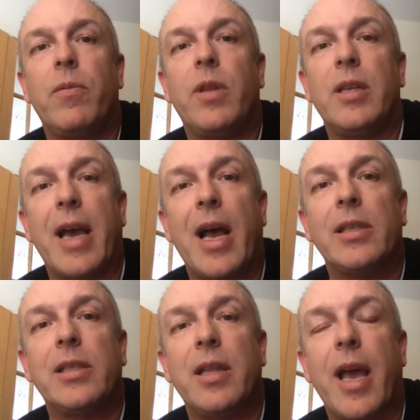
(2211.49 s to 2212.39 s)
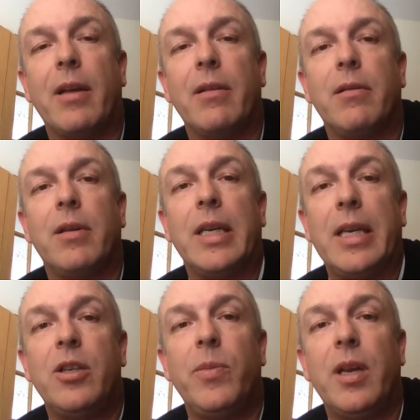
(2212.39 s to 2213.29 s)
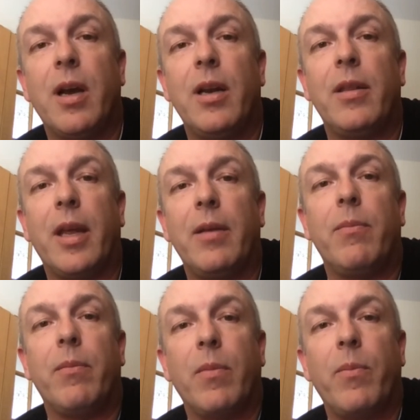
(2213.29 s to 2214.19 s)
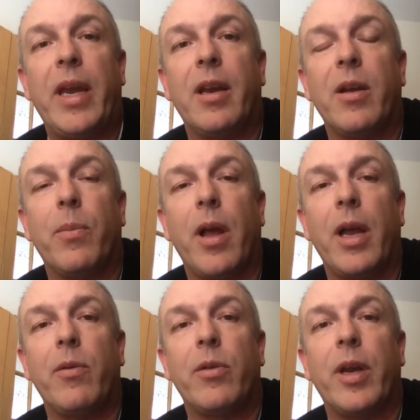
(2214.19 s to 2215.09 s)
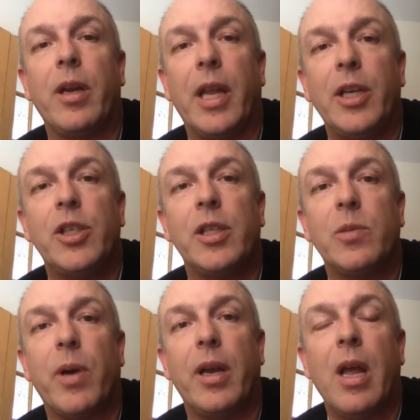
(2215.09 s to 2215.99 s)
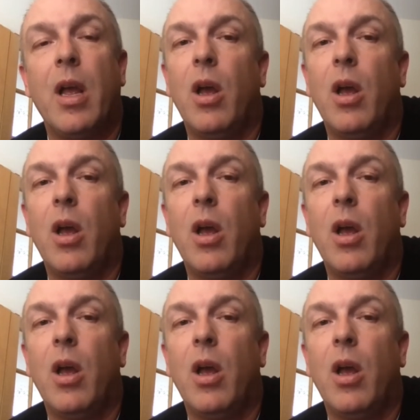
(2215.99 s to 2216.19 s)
the tasks that need to be done and that make it compliant with regulations, but